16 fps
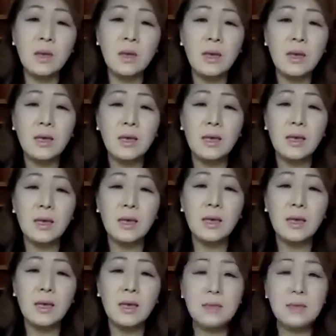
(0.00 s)
And
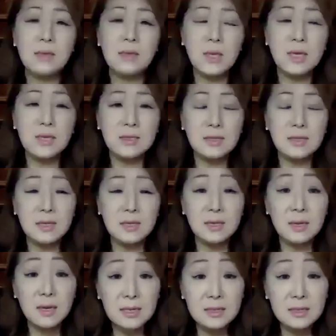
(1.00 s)
because it denies